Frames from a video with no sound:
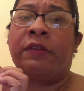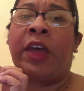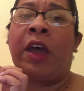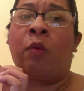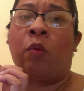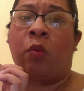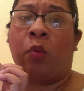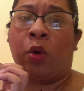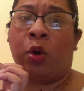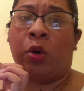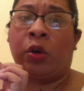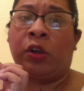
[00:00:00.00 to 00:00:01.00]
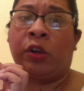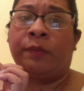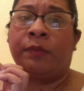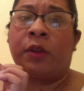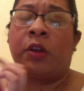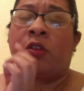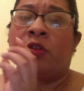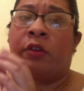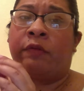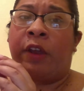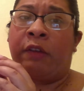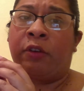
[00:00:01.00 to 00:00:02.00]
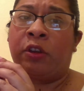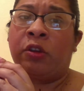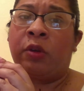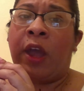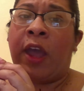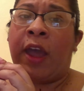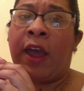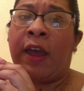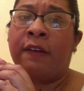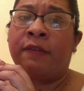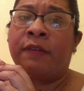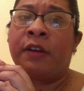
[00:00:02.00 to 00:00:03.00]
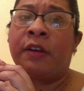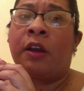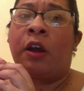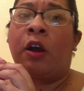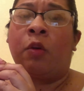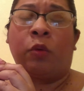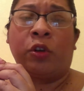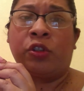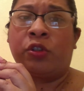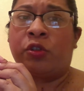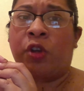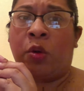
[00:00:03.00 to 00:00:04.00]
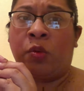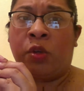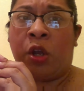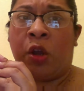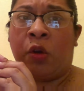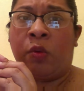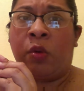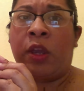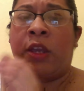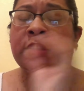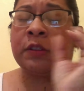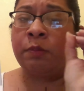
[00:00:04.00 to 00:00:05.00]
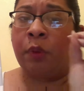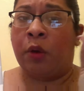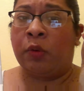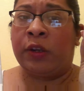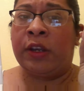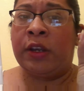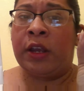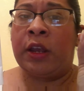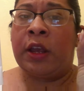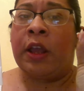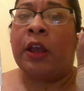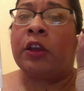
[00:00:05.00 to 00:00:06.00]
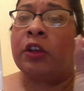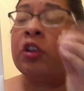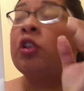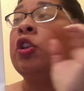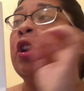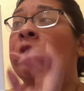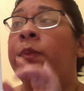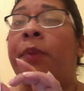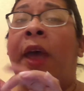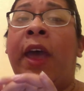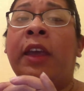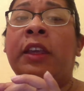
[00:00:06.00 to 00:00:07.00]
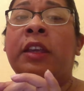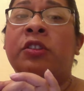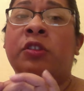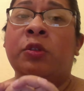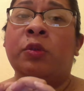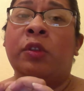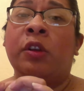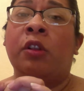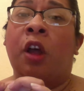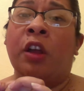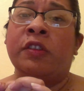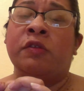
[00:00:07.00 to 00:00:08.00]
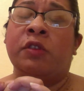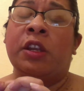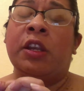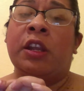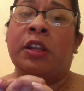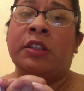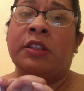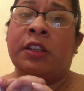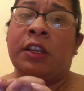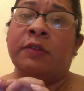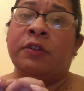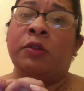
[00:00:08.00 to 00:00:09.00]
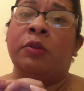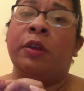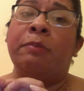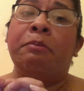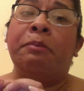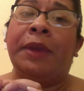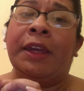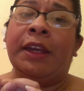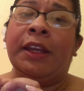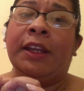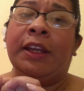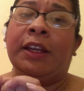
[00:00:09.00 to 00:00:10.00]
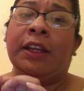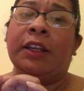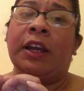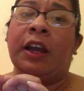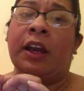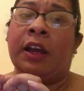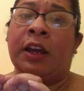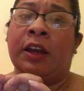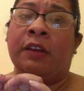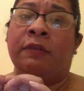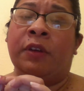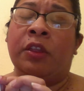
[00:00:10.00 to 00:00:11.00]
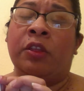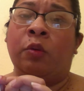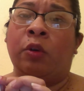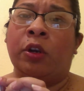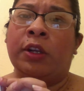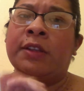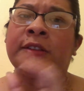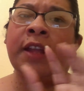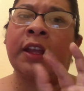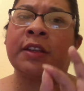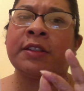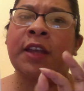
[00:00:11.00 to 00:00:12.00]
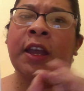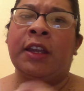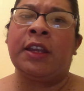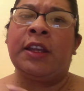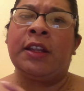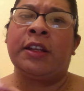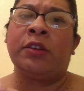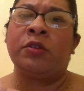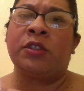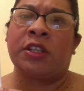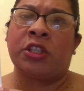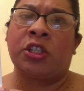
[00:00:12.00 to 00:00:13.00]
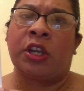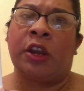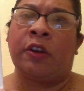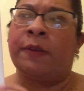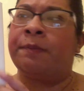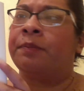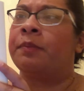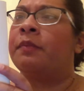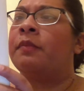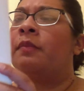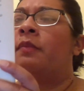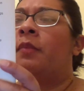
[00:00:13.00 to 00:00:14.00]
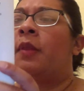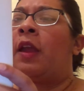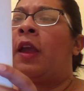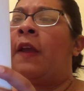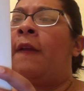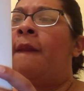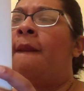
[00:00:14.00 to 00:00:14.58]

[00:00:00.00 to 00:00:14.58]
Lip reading: that word. So if ever you have a word you don't know, it's bolded, look back to the glossary and it gives you the meaning of the word. It's like a tiny little dictionary. Okay.